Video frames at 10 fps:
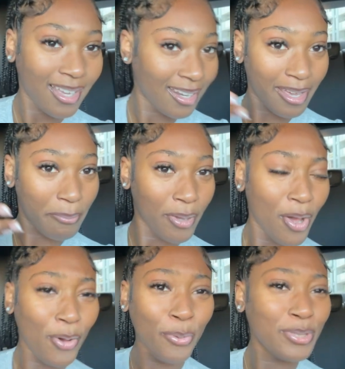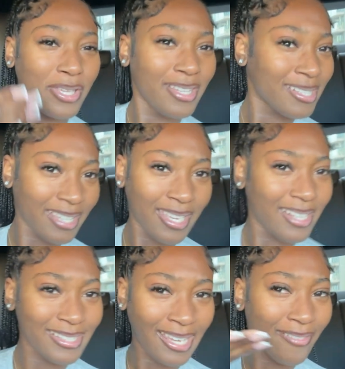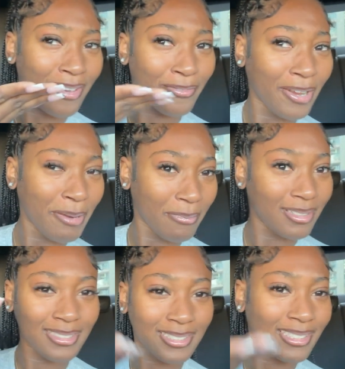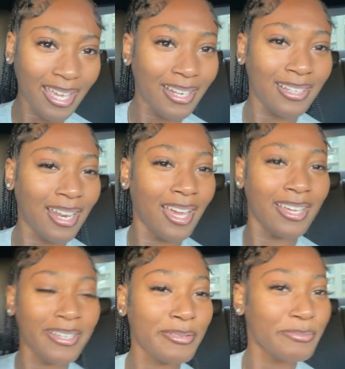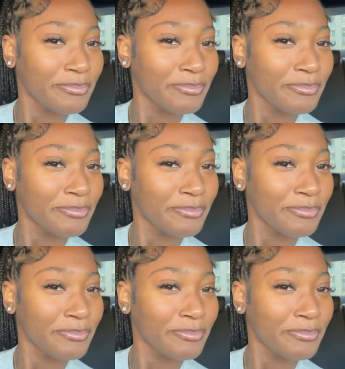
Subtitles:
clip. Also, the skin is giving very much skin. Like,